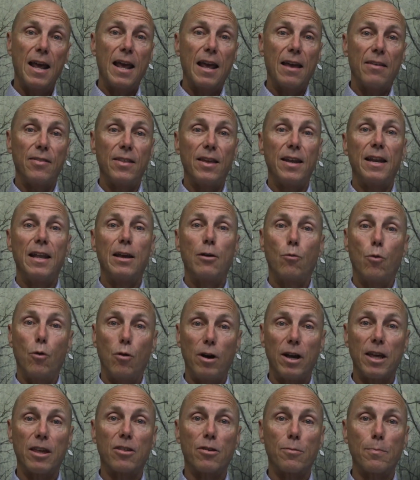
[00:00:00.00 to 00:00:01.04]
and then it
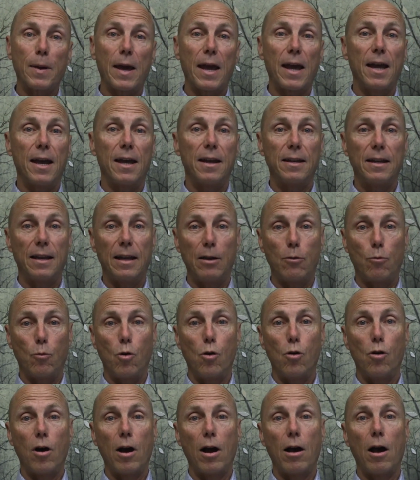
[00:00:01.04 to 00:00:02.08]
will expand and it
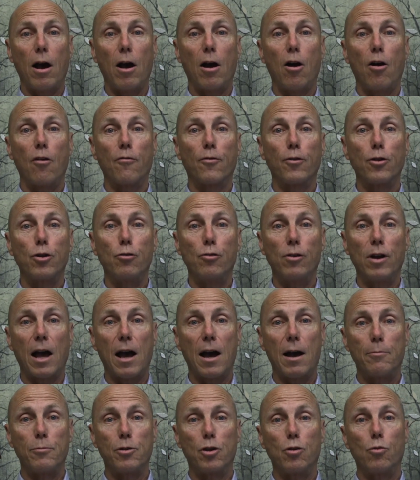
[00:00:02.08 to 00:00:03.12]
will offer you an
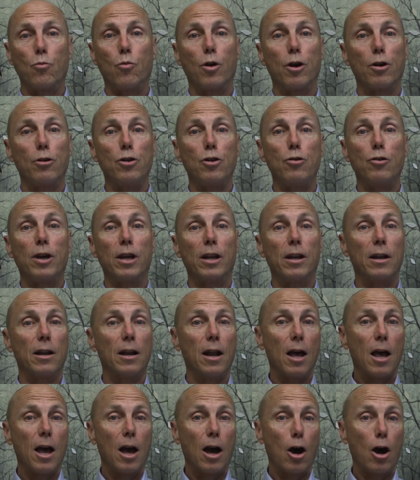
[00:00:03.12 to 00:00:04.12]
option where you can